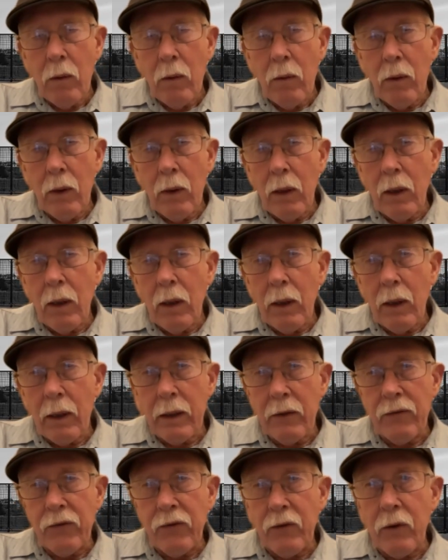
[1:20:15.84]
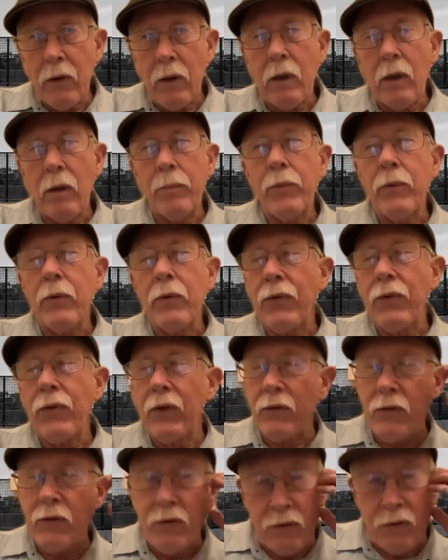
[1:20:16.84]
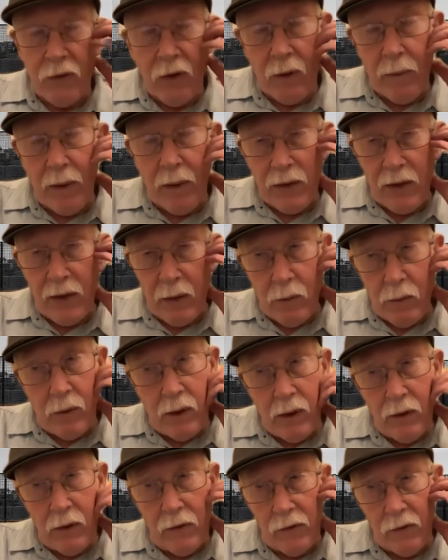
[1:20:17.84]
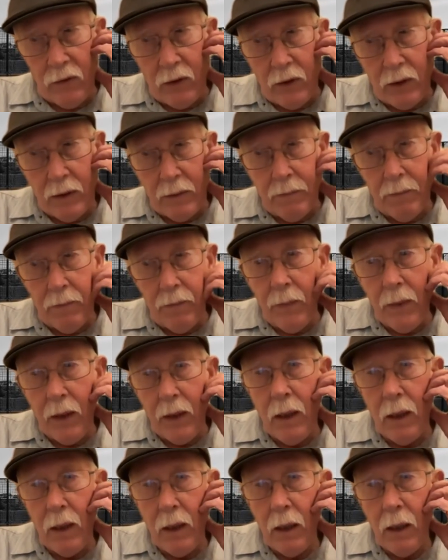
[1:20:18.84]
well, I guess a couple of things to say about that. One is, um,